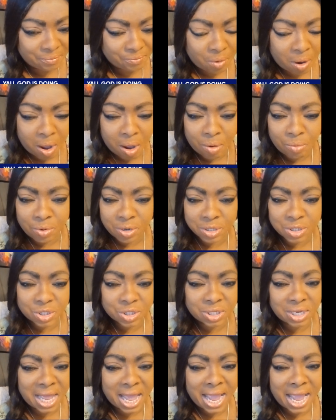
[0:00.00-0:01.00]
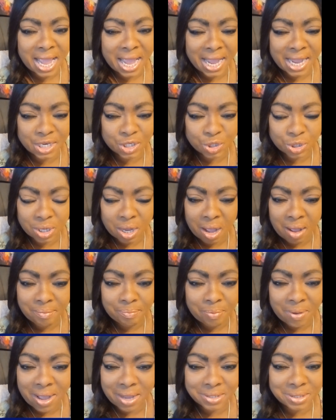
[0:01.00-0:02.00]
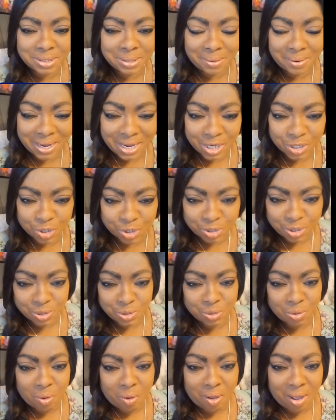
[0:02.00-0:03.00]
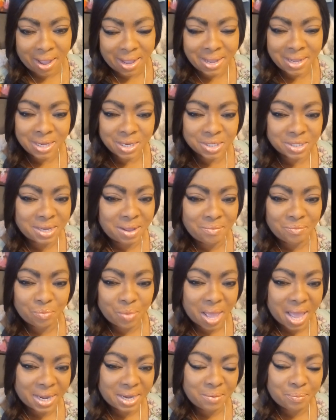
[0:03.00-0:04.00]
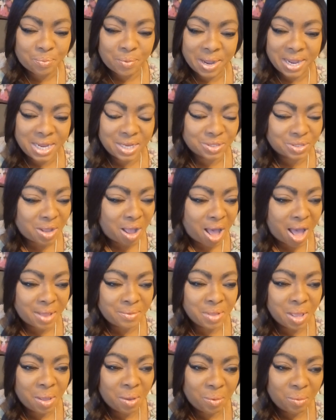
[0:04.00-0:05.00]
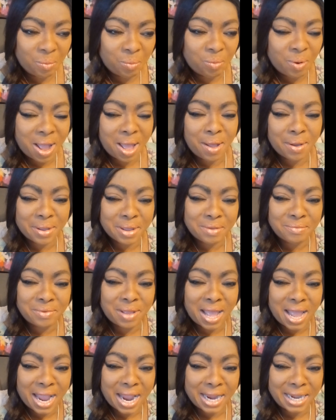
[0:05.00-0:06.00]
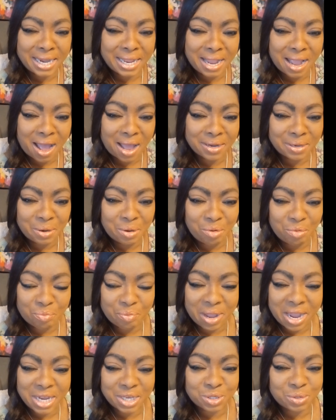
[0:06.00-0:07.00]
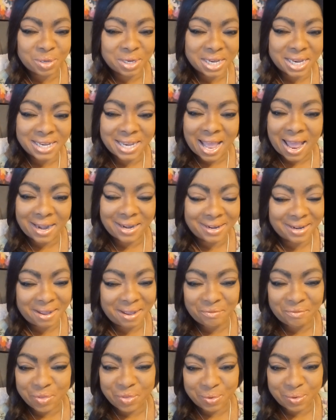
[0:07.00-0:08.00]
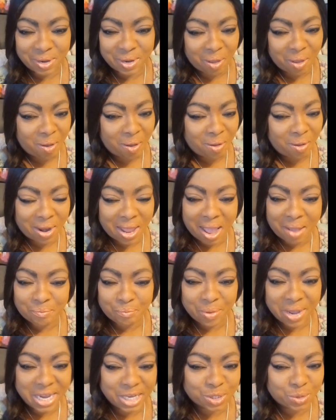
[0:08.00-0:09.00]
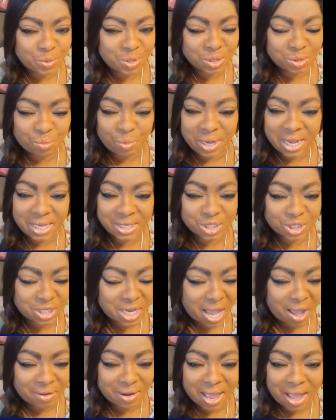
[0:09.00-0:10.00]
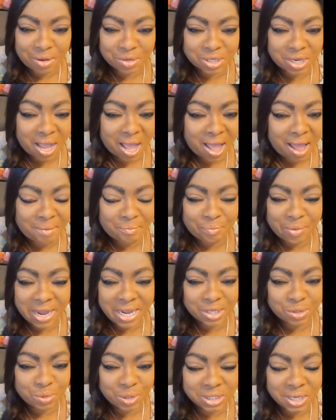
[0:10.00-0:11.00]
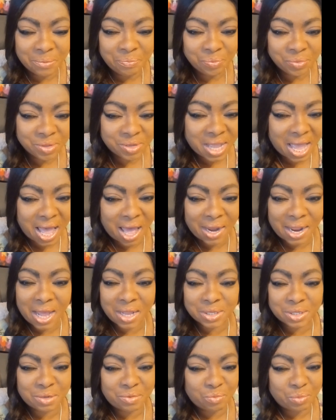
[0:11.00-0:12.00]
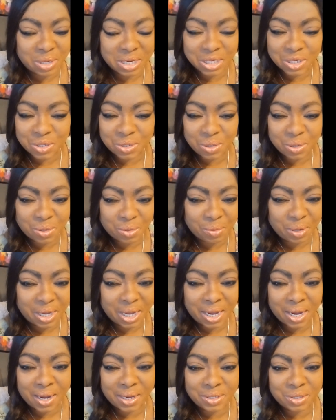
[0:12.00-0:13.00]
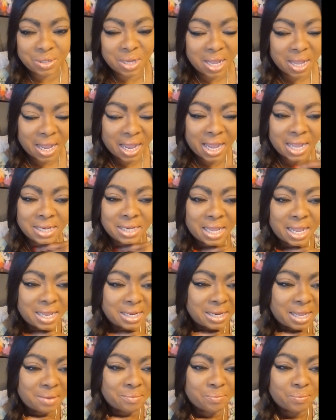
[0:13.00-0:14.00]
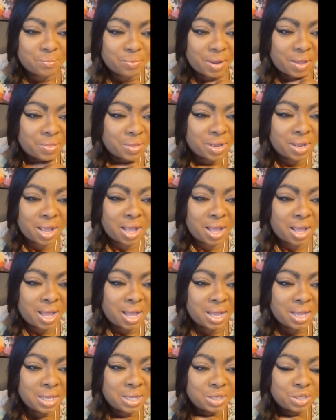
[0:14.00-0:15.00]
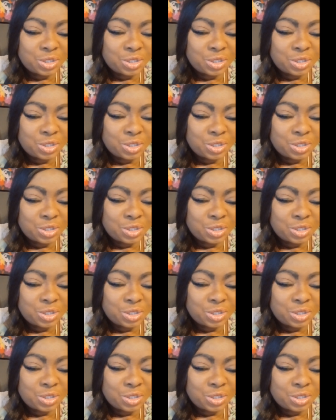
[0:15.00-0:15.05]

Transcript: forward slash Apostle Esther Joy. Somebody praise God. Welcome Heidi, our new patron, and I love you and all our patrons. We shout out to our patrons. Shout out to Minister Greer and and, and uh, brother uh,